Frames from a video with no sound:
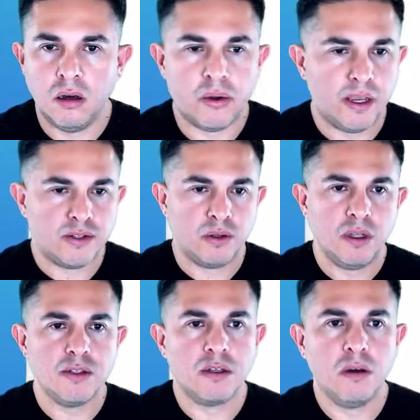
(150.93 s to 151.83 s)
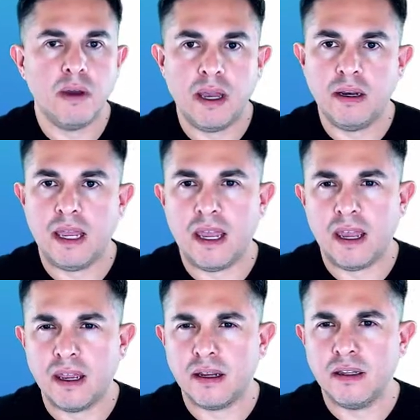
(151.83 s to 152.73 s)
Okay, so let's go ahead
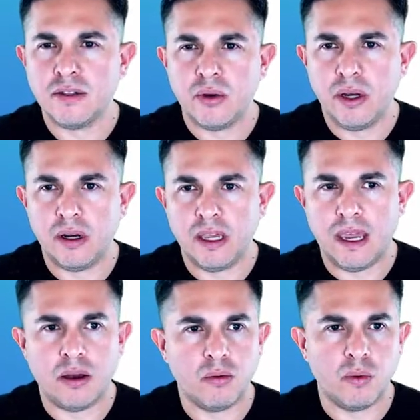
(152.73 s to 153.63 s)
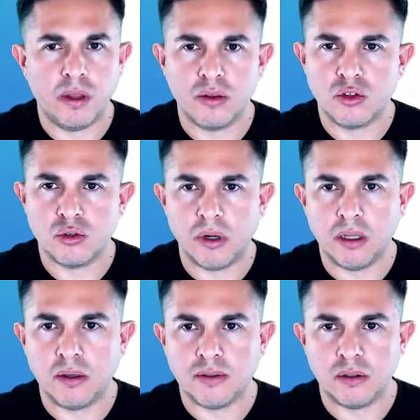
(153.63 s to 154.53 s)
and let's create an account with Trello.